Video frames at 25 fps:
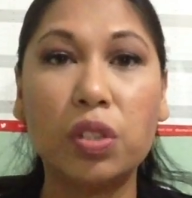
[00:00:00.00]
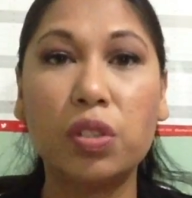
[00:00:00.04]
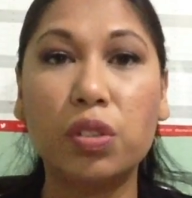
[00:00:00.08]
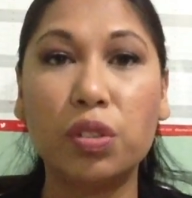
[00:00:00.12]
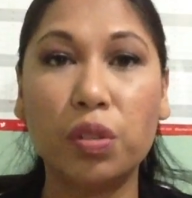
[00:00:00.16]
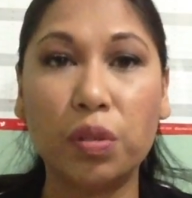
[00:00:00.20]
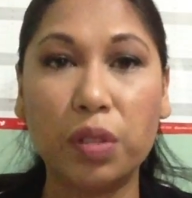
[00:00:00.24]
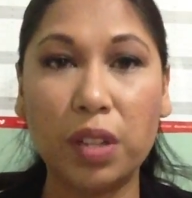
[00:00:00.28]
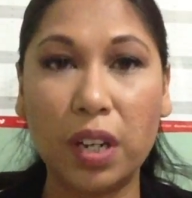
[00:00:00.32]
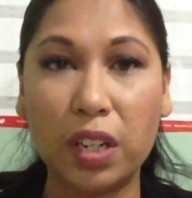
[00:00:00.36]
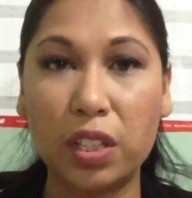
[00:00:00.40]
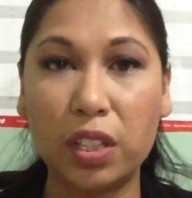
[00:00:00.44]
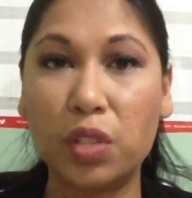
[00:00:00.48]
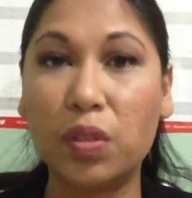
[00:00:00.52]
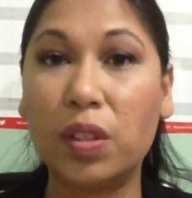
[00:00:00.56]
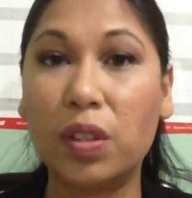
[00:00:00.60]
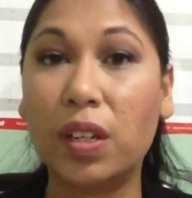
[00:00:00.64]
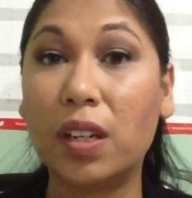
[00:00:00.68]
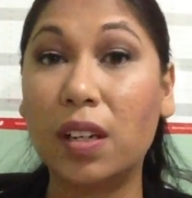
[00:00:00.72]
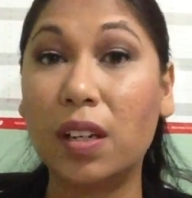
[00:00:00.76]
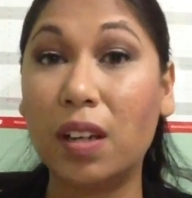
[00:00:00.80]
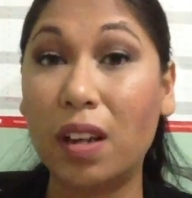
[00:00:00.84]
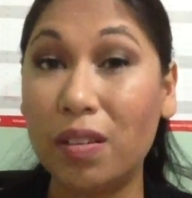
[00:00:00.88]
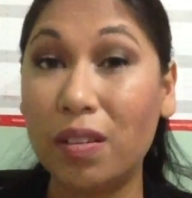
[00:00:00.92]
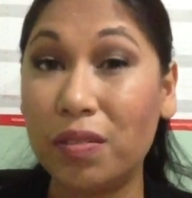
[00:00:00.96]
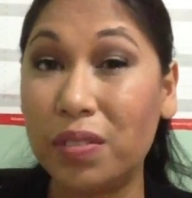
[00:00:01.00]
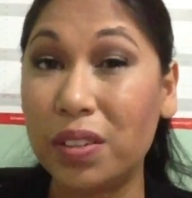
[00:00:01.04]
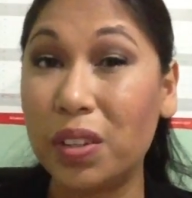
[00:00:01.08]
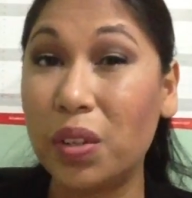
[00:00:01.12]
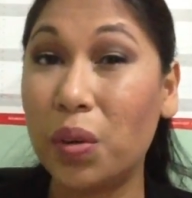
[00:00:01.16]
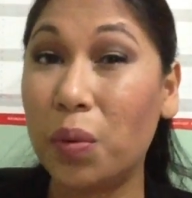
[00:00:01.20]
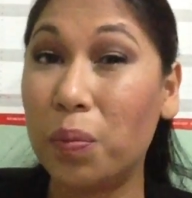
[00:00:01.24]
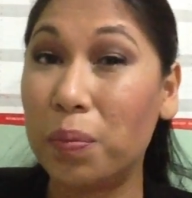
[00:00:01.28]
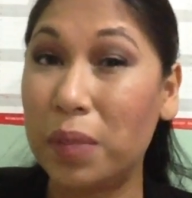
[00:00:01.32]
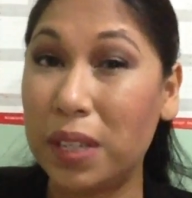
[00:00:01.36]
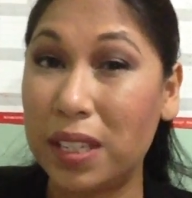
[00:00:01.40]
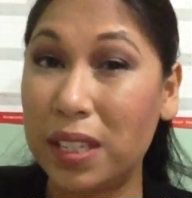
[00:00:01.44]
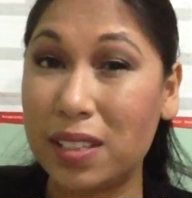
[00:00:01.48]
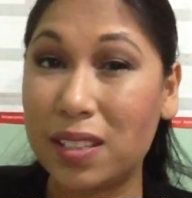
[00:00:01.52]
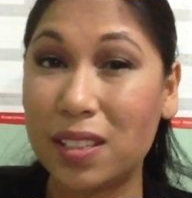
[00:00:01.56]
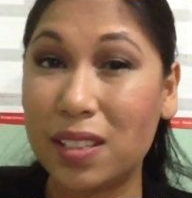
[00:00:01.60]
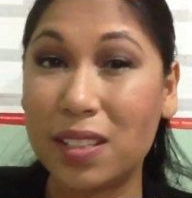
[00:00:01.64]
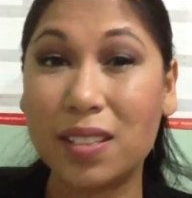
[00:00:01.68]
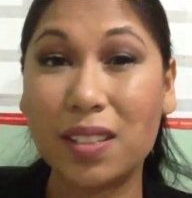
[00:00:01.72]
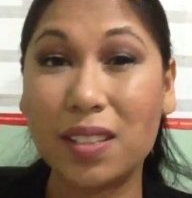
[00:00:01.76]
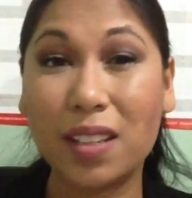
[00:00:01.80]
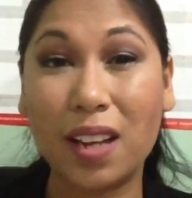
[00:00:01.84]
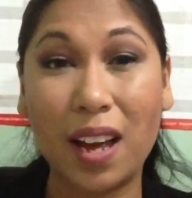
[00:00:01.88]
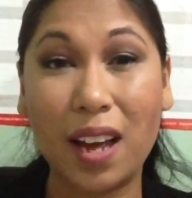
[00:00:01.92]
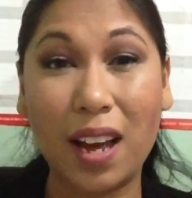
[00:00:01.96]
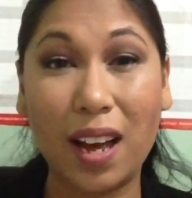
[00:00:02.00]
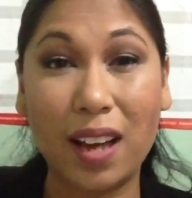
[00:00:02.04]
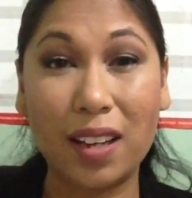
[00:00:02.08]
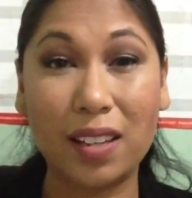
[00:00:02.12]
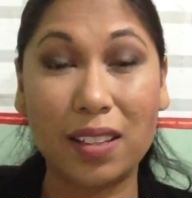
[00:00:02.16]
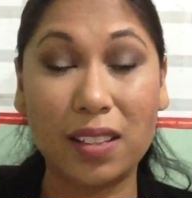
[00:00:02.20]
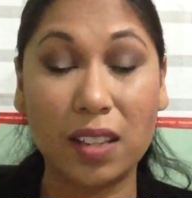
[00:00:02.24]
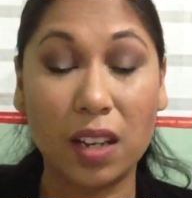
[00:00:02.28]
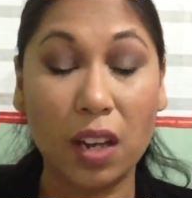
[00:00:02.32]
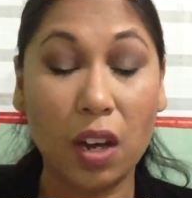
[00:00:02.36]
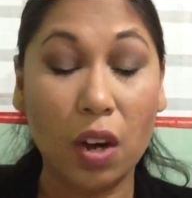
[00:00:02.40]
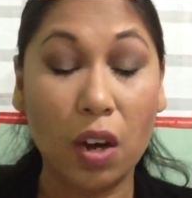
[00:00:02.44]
so that you can cover your bases and